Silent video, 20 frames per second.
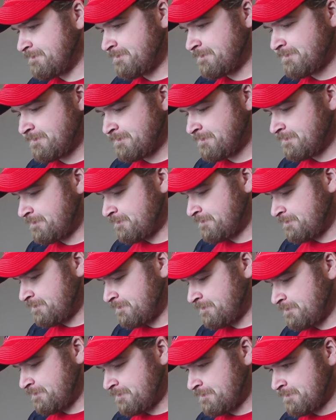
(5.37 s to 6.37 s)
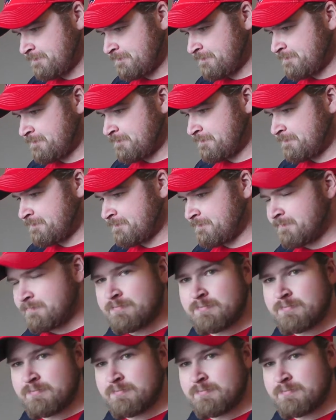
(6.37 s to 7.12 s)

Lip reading: Nobody speaks.